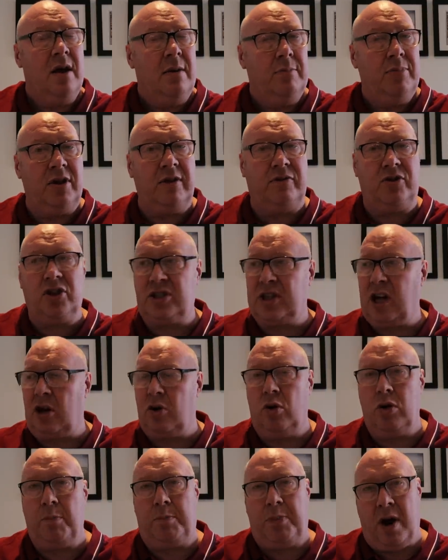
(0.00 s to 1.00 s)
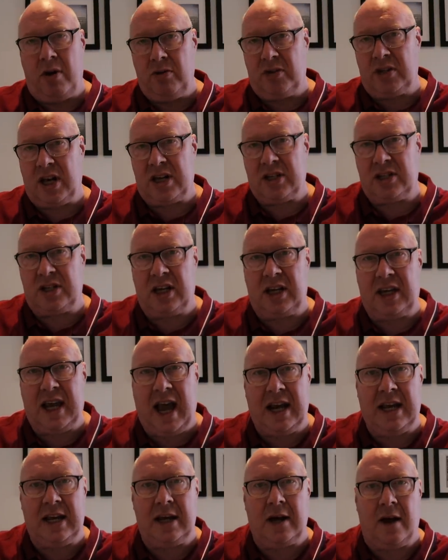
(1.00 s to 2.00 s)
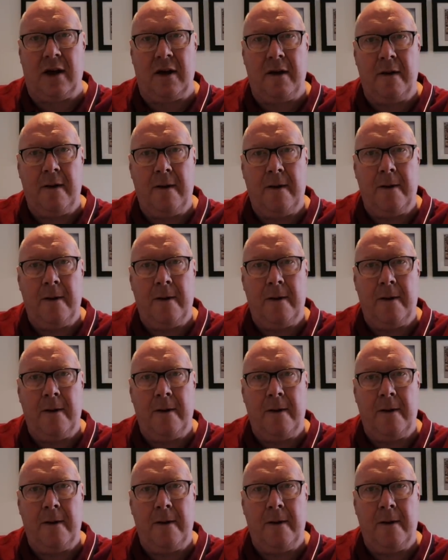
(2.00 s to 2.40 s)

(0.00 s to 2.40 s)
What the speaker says: But they've just had all the protests in Canada.